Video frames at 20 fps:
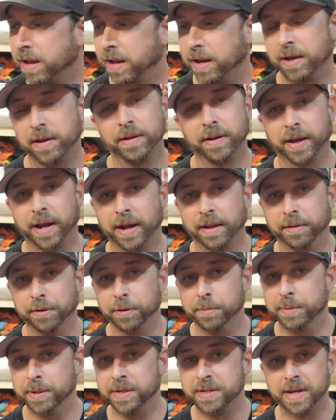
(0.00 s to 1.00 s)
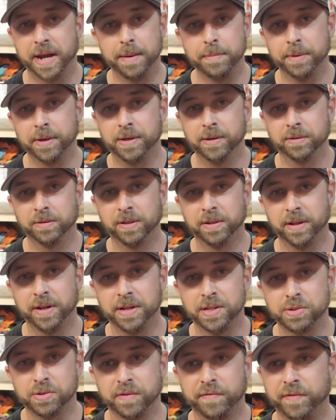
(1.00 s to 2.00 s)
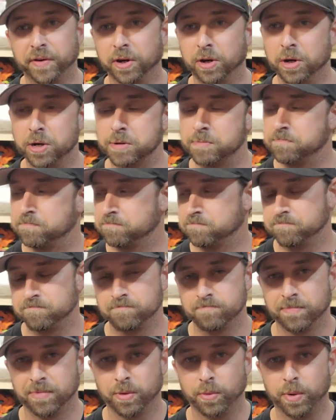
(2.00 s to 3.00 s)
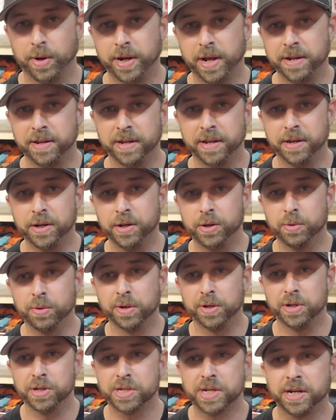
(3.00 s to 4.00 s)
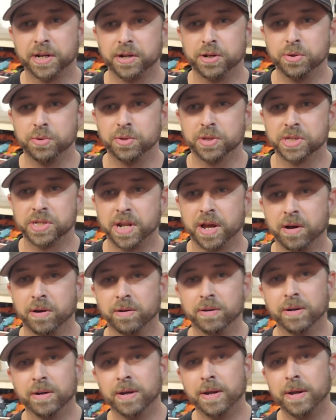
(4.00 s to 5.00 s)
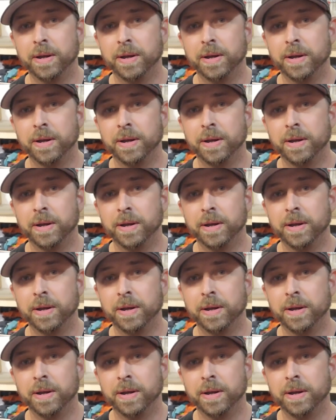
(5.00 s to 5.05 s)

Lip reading: And I got a little bit of time to kill tonight, so I figured why not dig into it and just kind of do this now.